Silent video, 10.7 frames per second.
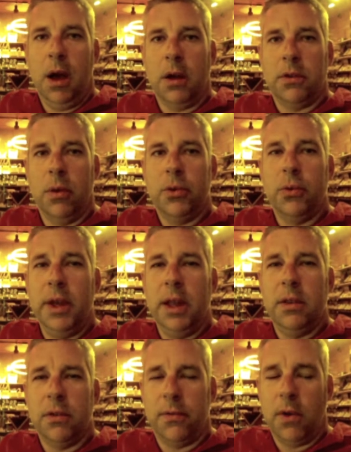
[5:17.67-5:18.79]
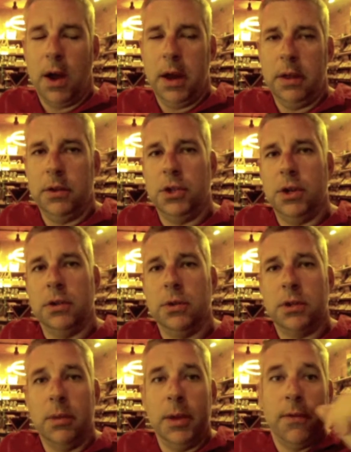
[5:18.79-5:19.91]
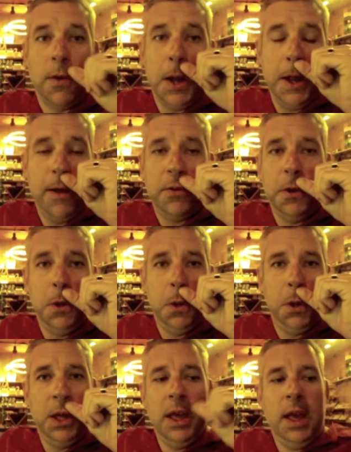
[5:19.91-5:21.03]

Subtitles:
October 28th is a Friday this year, so it's going to be a Friday afternoon,